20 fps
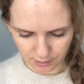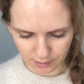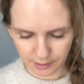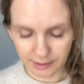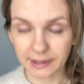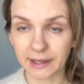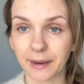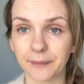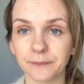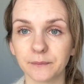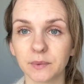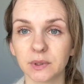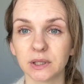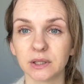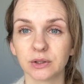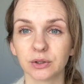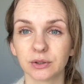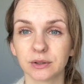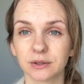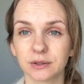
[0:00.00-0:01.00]
Yeah,
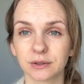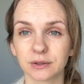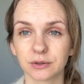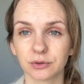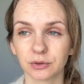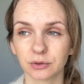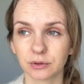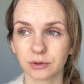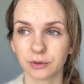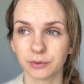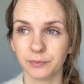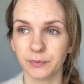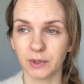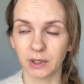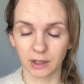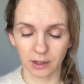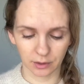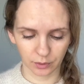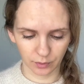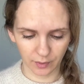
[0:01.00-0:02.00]
it took me
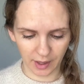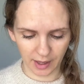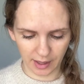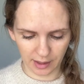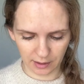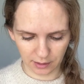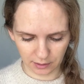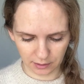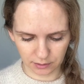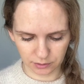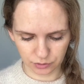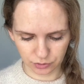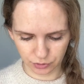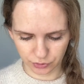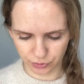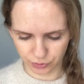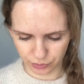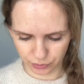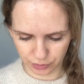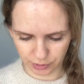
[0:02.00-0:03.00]
a while
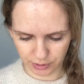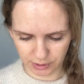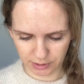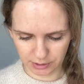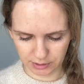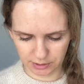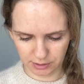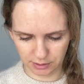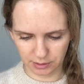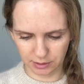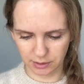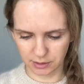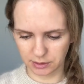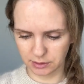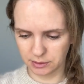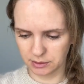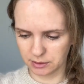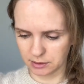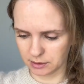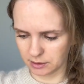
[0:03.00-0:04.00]
to knit
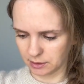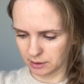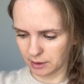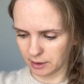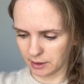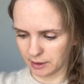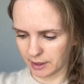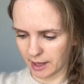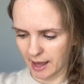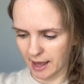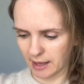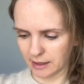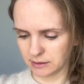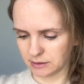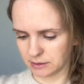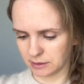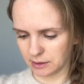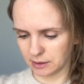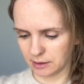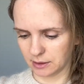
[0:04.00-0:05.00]
it. I
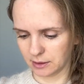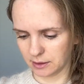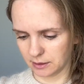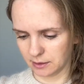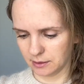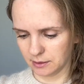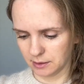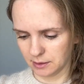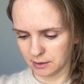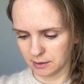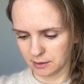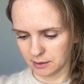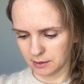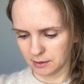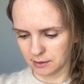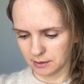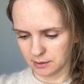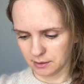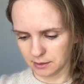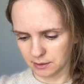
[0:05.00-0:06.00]
had
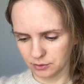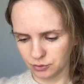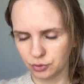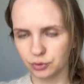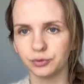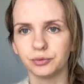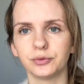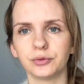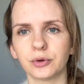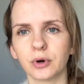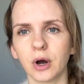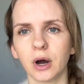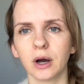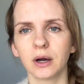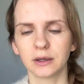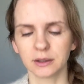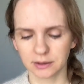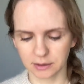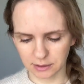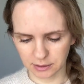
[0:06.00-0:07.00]
to
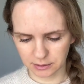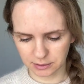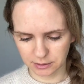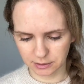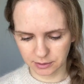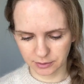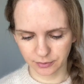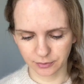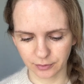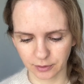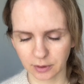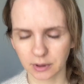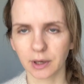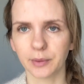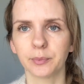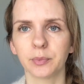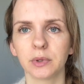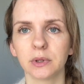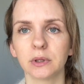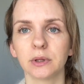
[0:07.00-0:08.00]
frog it for a
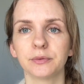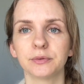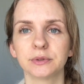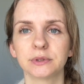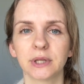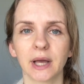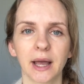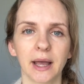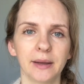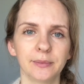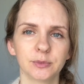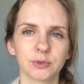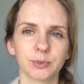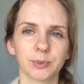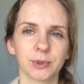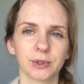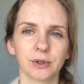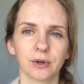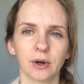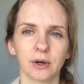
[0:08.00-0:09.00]
couple of times
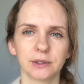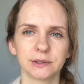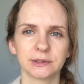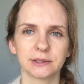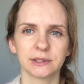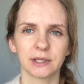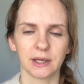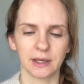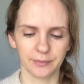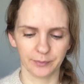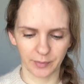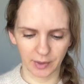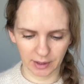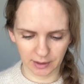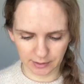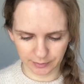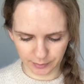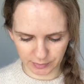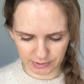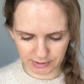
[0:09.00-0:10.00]
because I
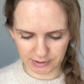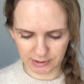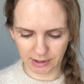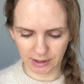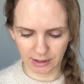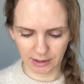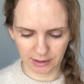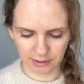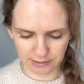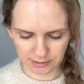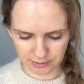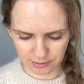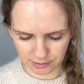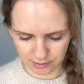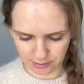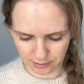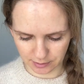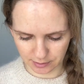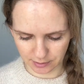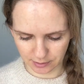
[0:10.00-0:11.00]
made mistakes
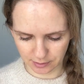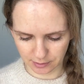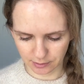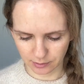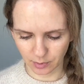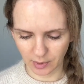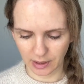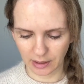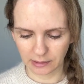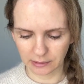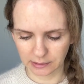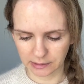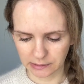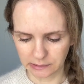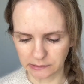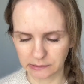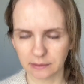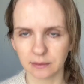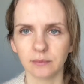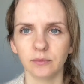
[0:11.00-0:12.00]

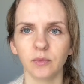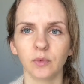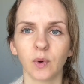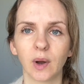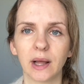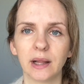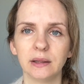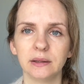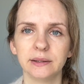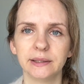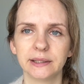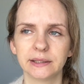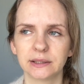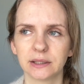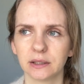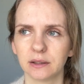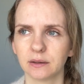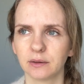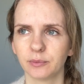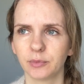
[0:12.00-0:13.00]
while knitting